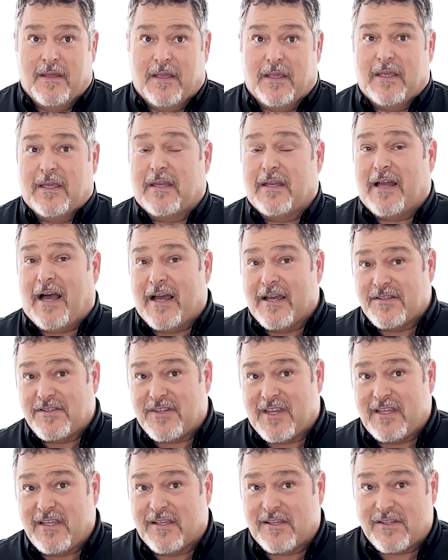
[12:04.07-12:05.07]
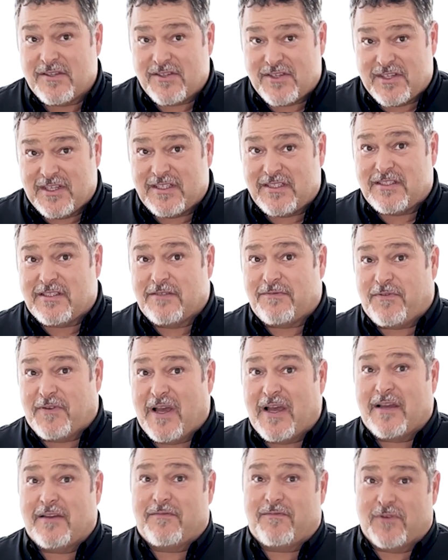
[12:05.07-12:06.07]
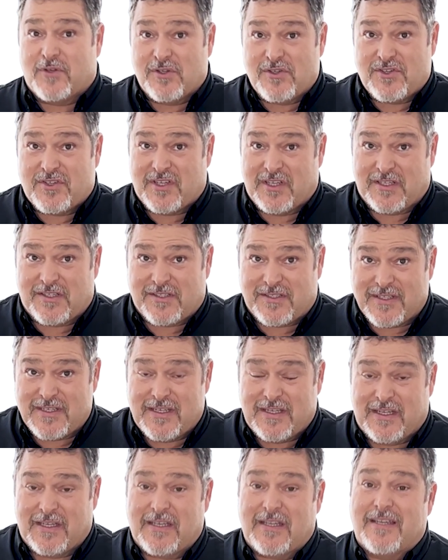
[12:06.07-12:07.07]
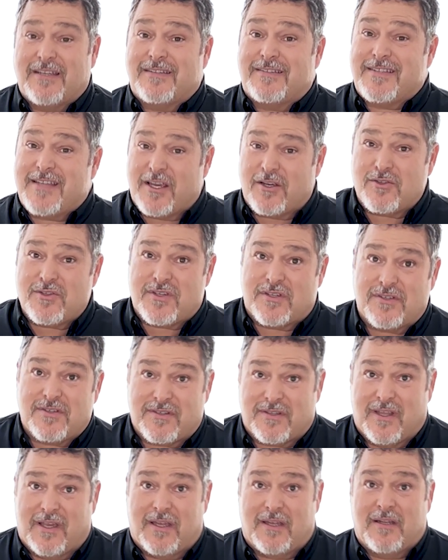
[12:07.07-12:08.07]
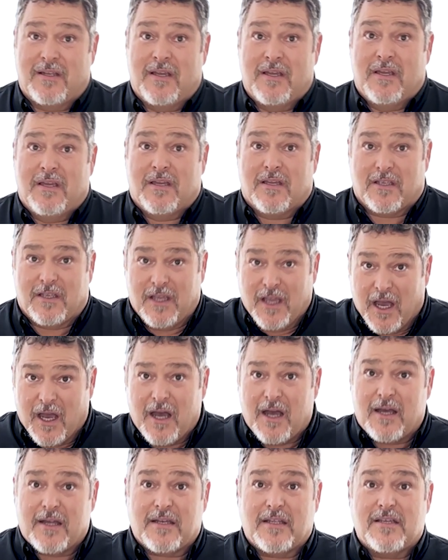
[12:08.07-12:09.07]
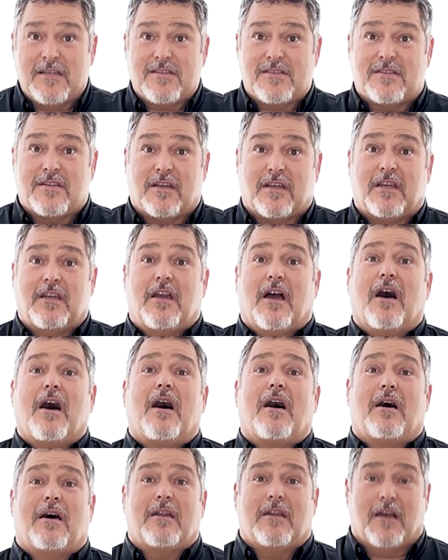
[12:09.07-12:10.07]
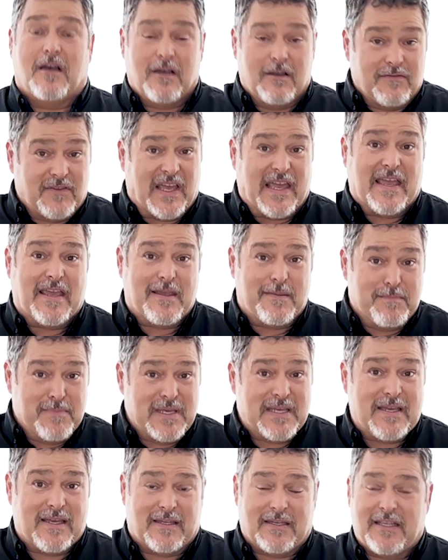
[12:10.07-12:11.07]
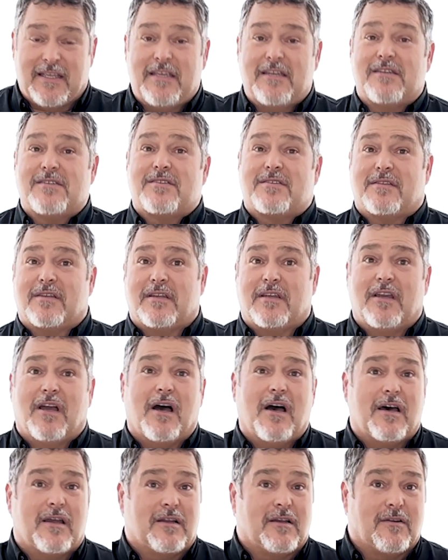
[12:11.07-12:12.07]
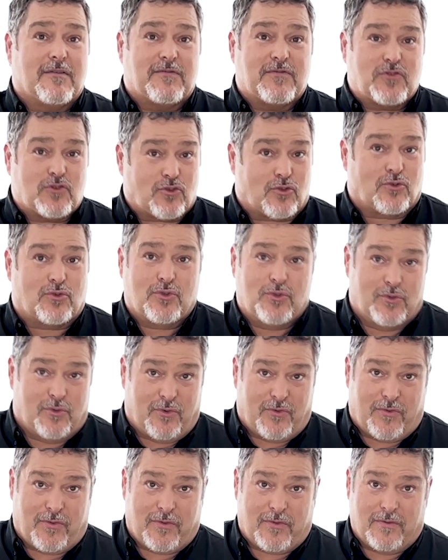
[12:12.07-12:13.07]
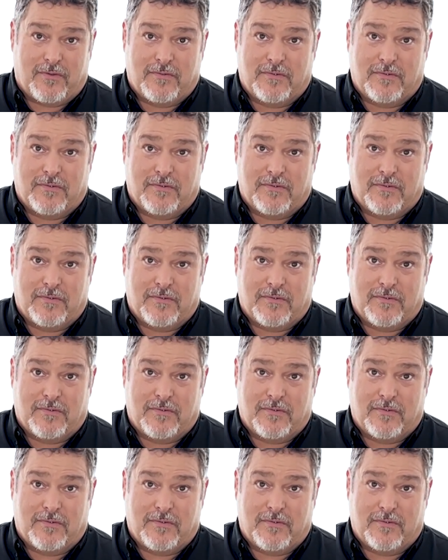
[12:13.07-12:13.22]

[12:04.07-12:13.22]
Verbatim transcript: In Isaiah 65, verse 16, it tells us that God is the God of Amen. He is the God of truth.